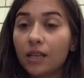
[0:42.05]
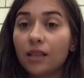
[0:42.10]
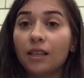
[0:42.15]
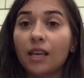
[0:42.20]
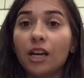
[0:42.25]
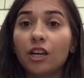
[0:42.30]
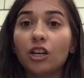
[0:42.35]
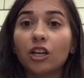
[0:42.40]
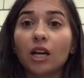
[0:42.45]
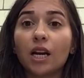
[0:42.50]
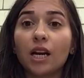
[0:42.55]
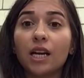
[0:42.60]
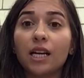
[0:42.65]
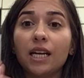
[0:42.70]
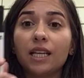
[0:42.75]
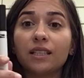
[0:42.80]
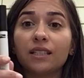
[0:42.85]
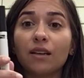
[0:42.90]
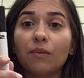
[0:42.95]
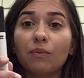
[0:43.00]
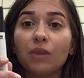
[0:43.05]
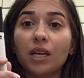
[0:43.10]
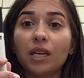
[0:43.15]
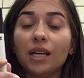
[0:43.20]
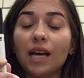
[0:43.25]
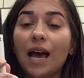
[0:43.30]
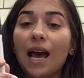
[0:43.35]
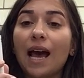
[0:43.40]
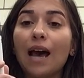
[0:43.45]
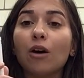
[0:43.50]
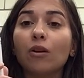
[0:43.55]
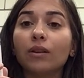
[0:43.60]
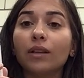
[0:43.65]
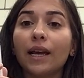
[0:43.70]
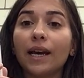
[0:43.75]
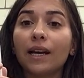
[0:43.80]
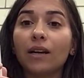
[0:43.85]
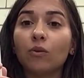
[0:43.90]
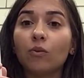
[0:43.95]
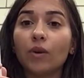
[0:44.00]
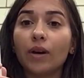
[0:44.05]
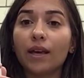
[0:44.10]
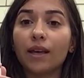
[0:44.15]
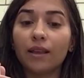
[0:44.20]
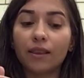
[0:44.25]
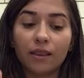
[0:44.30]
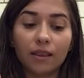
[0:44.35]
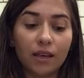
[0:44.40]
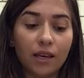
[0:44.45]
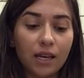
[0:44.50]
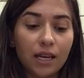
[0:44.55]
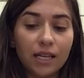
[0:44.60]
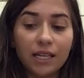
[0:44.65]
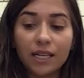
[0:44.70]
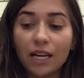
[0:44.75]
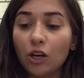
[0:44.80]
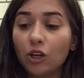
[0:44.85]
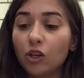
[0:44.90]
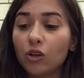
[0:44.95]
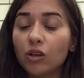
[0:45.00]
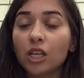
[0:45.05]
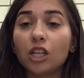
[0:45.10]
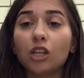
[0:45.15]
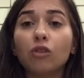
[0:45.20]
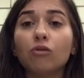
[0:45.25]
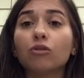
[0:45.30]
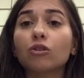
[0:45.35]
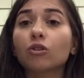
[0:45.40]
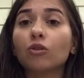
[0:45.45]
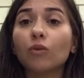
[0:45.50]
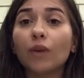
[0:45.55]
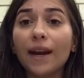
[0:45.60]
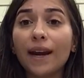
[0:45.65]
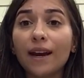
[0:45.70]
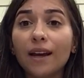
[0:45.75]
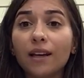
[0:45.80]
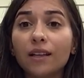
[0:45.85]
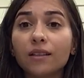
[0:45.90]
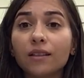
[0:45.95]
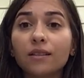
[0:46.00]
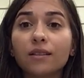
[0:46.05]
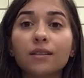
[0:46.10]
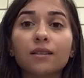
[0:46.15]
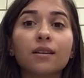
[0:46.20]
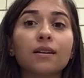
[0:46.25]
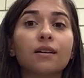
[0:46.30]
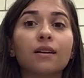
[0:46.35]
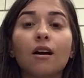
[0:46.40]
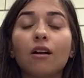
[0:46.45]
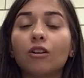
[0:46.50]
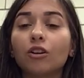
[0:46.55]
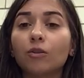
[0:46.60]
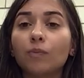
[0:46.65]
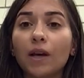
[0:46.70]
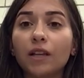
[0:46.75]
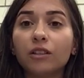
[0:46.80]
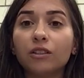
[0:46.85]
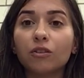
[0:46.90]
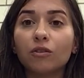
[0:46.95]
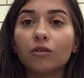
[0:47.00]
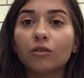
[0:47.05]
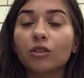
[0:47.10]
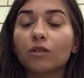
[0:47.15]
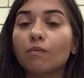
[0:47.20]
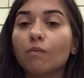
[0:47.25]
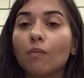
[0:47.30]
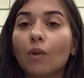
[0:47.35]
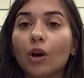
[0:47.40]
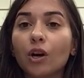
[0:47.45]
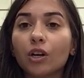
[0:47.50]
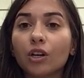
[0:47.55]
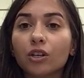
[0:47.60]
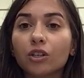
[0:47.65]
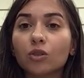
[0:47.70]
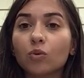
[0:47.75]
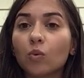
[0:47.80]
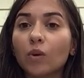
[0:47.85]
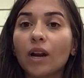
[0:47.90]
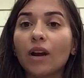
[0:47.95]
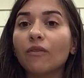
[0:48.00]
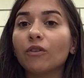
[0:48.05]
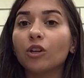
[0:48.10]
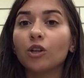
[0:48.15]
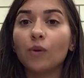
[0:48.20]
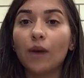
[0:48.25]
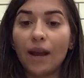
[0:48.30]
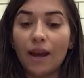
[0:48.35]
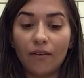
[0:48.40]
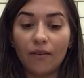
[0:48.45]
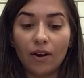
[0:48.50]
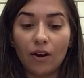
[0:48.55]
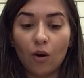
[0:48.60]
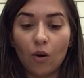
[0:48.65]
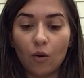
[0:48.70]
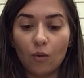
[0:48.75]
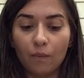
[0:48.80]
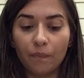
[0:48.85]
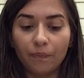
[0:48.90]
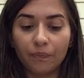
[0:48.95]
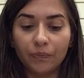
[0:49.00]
Then you're going to need something to outline with. Now you can use crayons, colored pencils, markers, whatever you have at home.